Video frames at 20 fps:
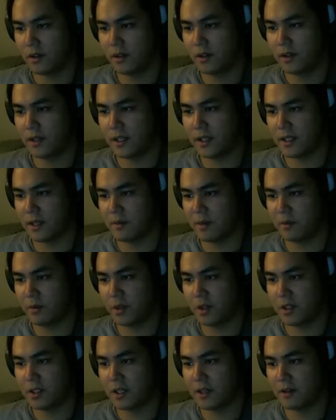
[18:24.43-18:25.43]
God damn it,
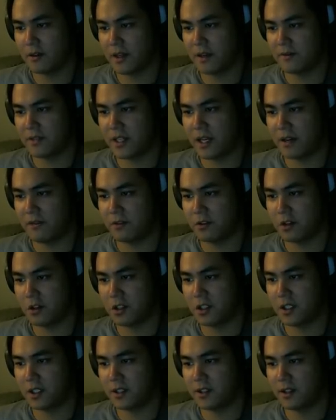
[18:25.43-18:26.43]
birds, I don't have time for your
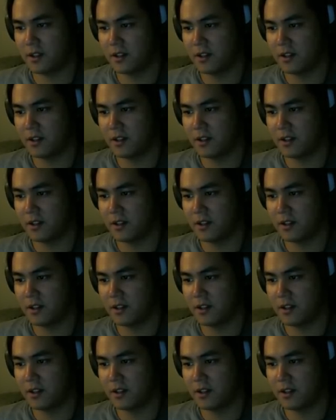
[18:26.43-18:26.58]
shit.